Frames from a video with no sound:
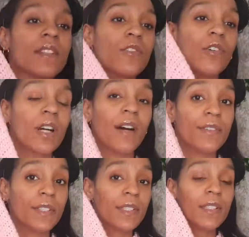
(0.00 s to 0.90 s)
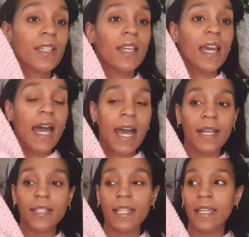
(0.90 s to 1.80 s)
are not covered,
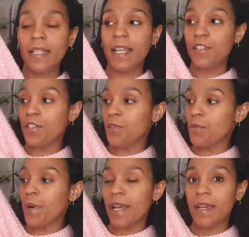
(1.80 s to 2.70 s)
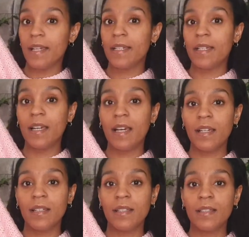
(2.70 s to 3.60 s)
and it lets you wear
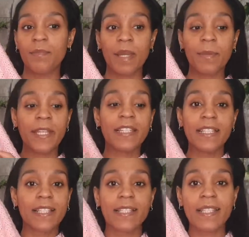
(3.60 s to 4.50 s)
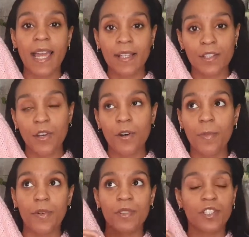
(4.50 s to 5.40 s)
maybe a knitted tank
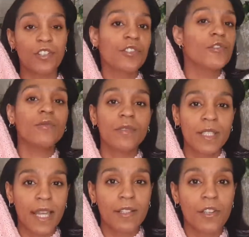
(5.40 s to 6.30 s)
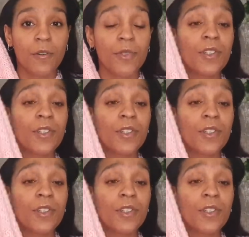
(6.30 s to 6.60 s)
top or just a normal tank top.